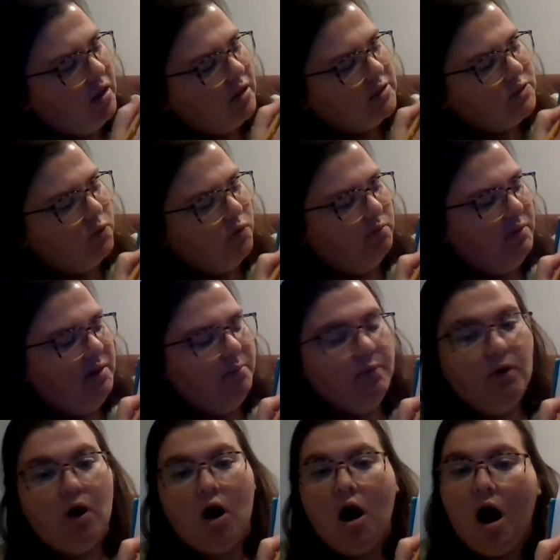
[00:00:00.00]
So, remember,
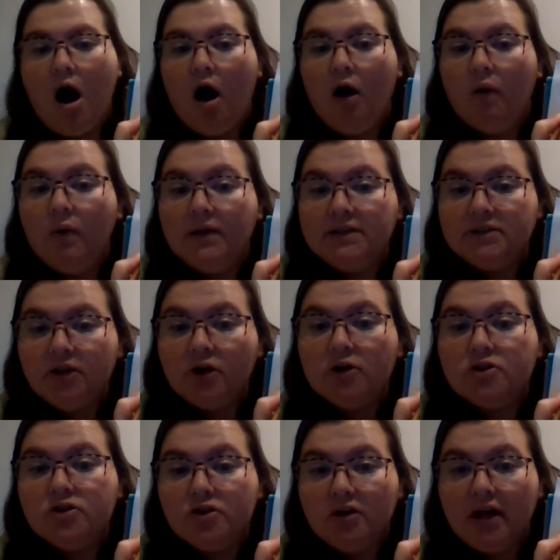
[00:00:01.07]
always
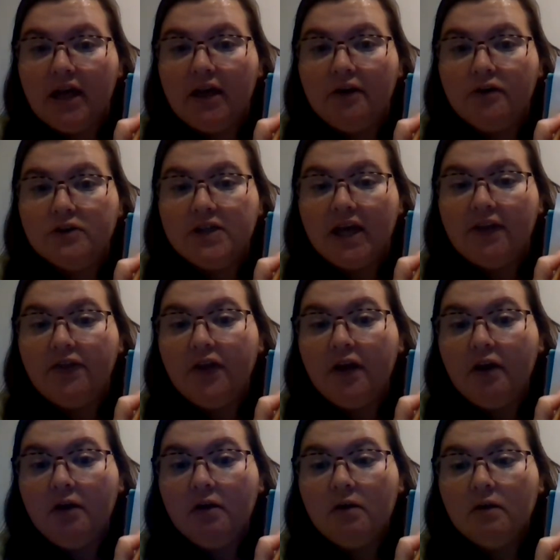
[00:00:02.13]
start your letters at
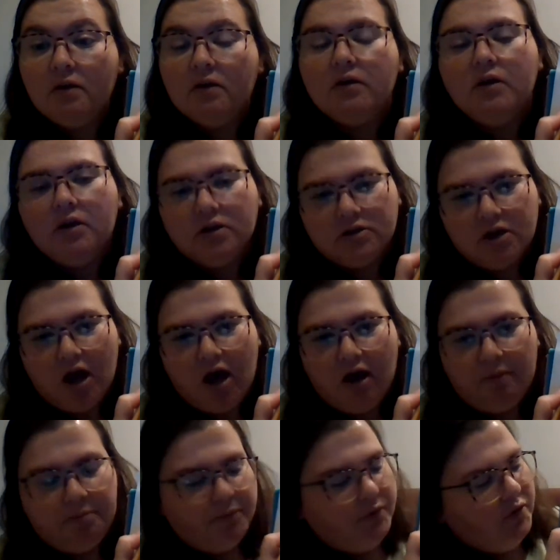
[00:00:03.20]
the
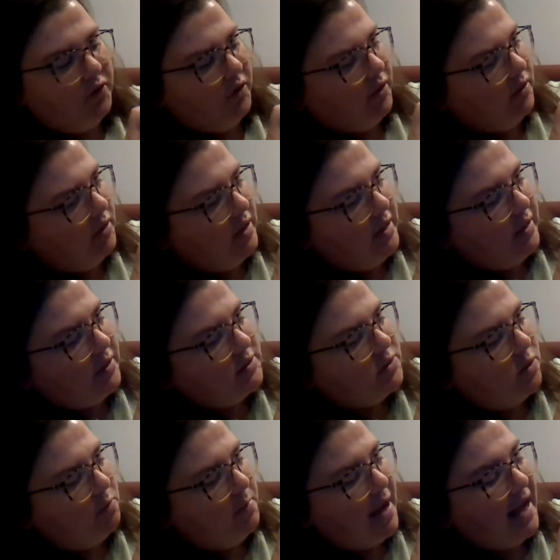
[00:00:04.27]
top. Good.
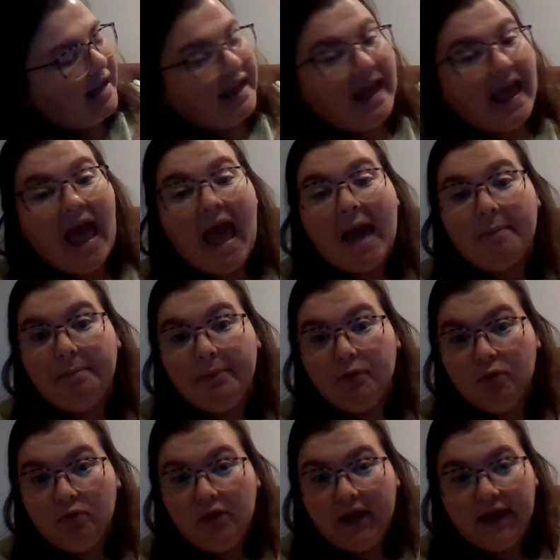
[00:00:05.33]
So, my
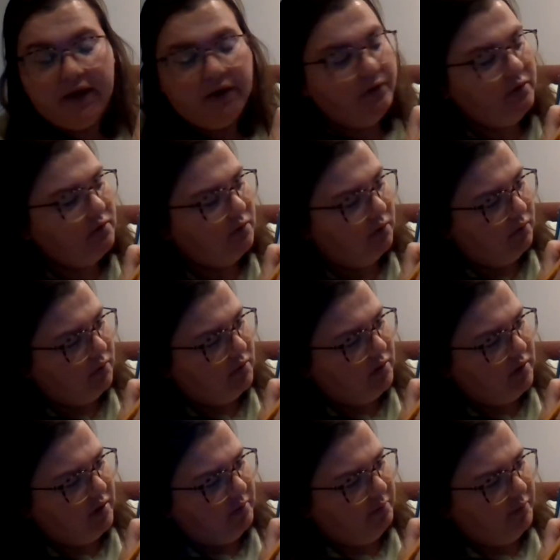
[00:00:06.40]
capital letter,
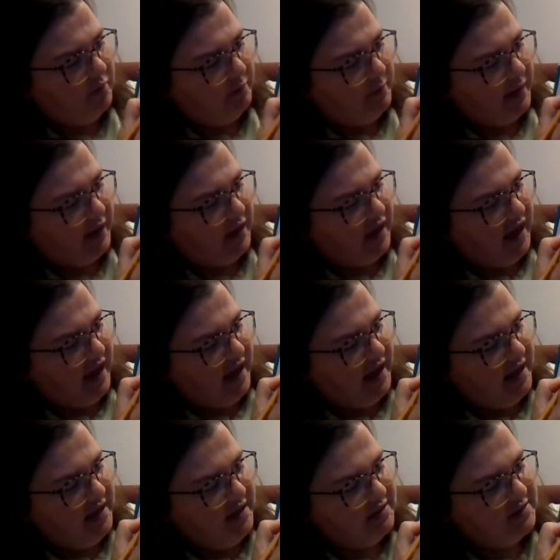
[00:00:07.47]
I'm going to make an
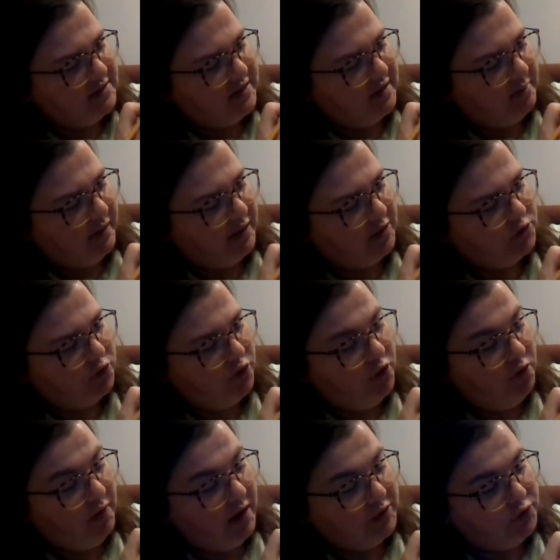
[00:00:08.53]
S. Now, make sure
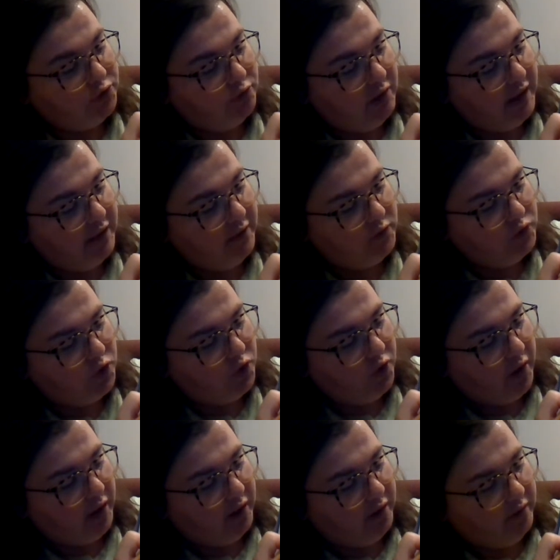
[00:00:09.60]
you write your letters
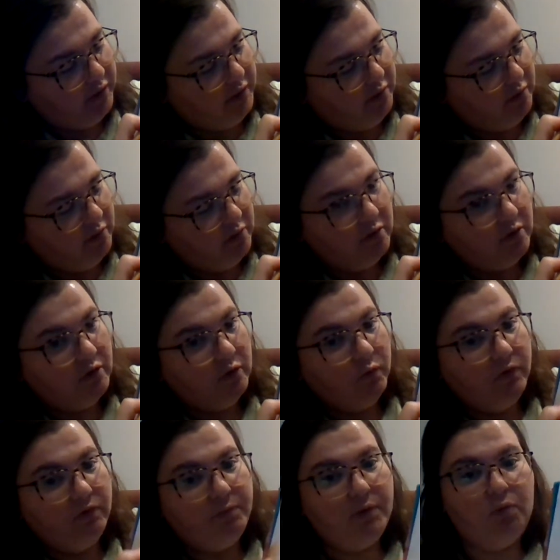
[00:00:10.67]
correctly.
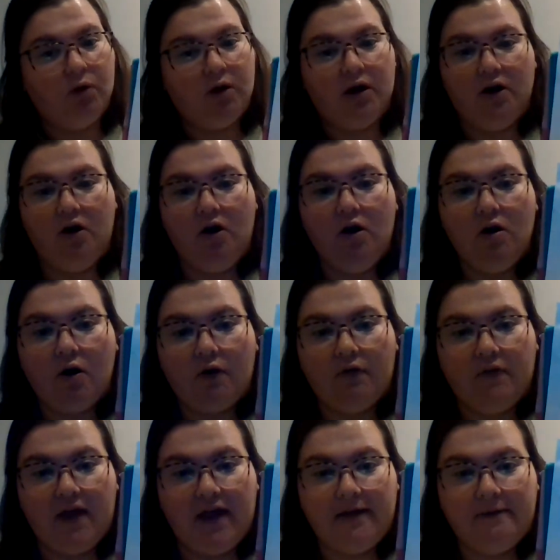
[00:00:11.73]
We've been working hard on
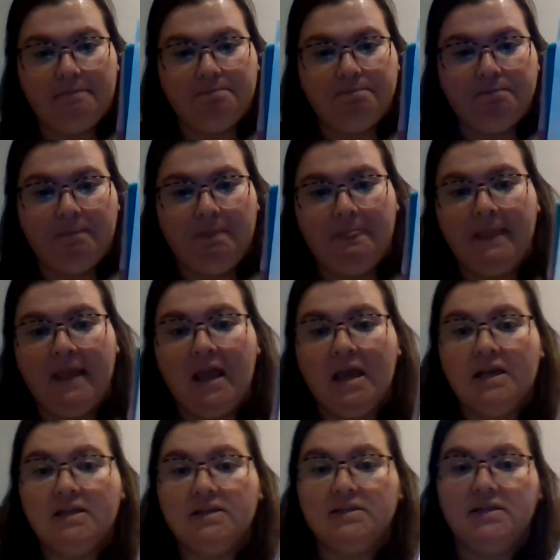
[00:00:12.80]
that.
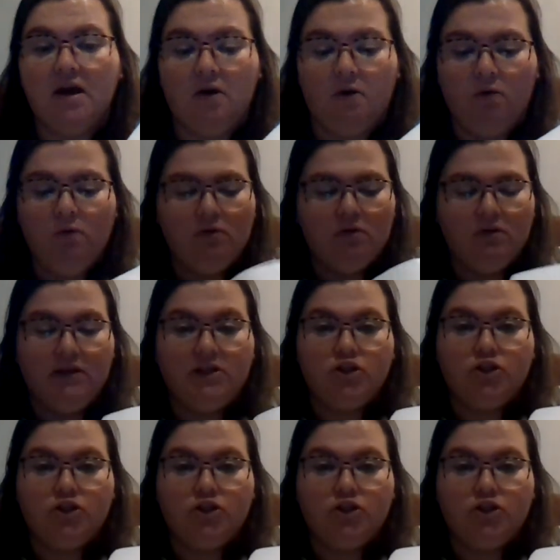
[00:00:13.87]
So, let's